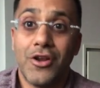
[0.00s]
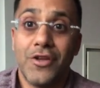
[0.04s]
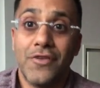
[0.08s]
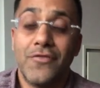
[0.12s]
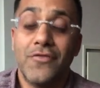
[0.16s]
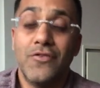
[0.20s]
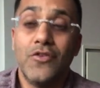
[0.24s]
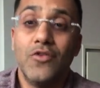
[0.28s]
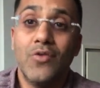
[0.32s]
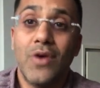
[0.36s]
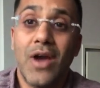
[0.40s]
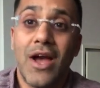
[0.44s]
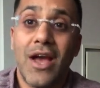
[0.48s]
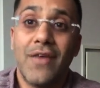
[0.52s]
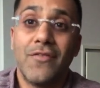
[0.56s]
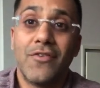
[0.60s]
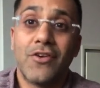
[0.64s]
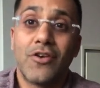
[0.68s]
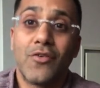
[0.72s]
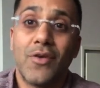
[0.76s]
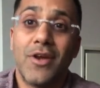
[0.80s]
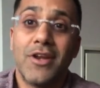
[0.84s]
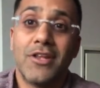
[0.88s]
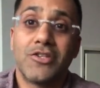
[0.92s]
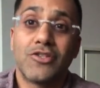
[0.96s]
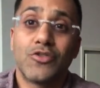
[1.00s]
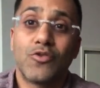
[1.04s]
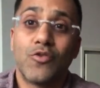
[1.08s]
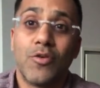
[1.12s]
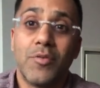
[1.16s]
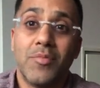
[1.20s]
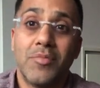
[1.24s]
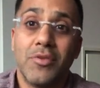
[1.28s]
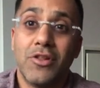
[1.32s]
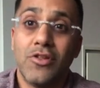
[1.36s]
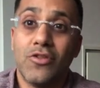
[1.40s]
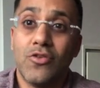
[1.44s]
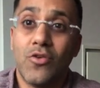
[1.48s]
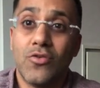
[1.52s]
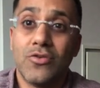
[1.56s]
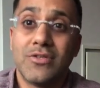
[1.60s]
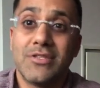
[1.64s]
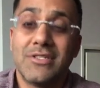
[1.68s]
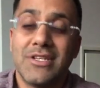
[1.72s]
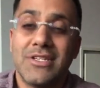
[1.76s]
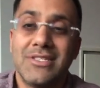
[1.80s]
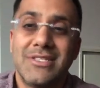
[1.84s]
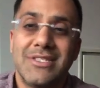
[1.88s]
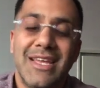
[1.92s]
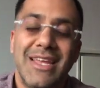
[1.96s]
If you have a credit score below
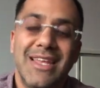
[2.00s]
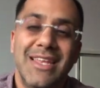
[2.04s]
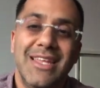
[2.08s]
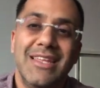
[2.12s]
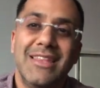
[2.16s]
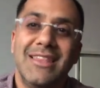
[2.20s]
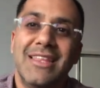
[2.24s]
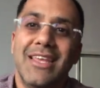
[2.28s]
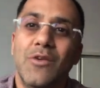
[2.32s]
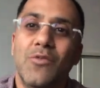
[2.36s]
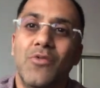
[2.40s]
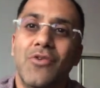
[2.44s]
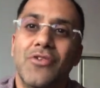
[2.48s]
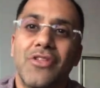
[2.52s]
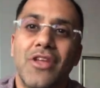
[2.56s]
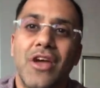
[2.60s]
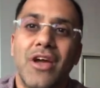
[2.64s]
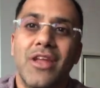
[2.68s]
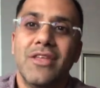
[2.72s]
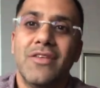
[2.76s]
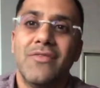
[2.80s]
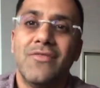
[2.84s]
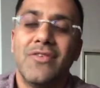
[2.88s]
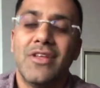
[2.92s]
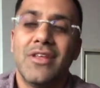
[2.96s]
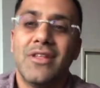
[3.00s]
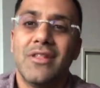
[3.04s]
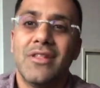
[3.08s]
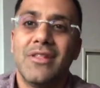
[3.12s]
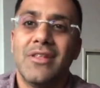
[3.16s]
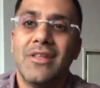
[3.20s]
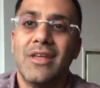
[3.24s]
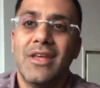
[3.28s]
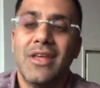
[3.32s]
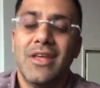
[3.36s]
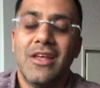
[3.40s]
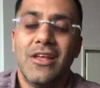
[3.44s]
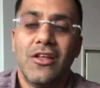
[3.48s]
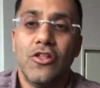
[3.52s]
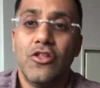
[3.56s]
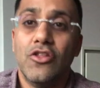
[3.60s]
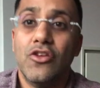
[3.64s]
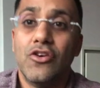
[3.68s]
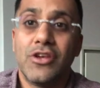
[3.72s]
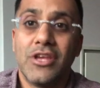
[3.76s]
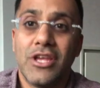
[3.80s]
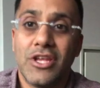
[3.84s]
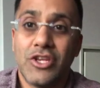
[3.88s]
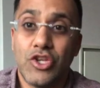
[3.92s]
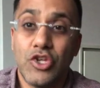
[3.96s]
680, they will not even
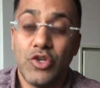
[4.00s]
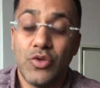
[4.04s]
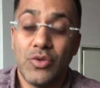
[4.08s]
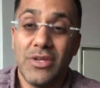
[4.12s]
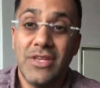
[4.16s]
look at you.